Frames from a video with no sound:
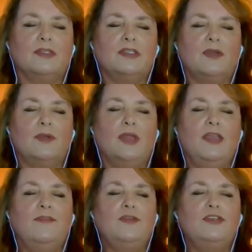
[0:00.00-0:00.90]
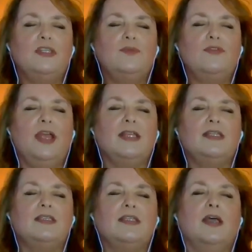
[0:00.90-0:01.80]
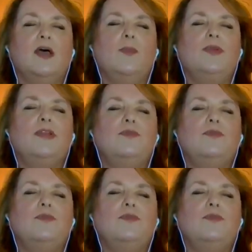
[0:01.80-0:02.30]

So if you just practice a couple